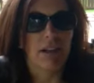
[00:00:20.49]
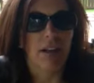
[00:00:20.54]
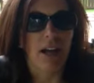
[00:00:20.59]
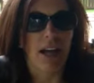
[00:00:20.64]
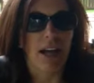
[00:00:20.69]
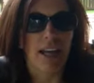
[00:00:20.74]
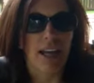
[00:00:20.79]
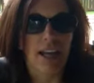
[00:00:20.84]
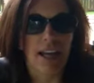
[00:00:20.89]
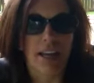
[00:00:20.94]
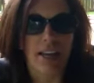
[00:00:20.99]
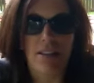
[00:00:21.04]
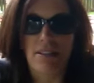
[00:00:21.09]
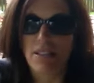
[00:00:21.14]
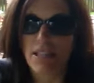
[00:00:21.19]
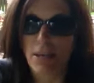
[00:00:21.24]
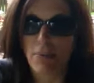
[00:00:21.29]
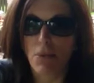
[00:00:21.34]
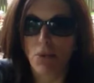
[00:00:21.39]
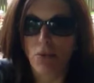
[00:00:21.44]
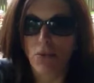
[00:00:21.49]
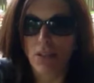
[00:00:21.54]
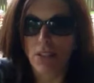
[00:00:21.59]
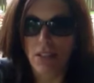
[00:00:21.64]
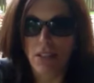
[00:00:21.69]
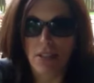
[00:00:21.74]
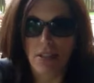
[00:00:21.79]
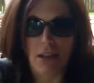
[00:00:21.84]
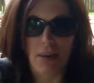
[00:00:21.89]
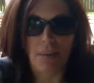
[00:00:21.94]
I say
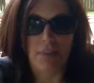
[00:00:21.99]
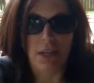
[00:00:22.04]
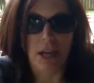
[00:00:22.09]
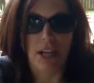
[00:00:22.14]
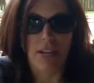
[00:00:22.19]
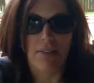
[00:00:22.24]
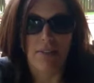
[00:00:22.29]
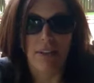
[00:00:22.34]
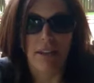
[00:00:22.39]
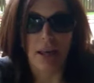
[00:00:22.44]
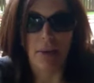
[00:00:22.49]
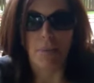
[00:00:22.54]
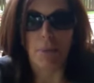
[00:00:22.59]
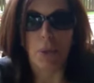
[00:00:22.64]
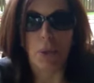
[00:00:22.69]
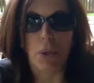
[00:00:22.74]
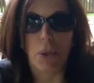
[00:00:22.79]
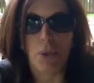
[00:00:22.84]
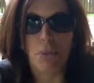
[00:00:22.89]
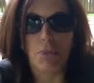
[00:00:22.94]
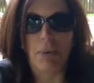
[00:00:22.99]
movies is I'm kind of in that mode.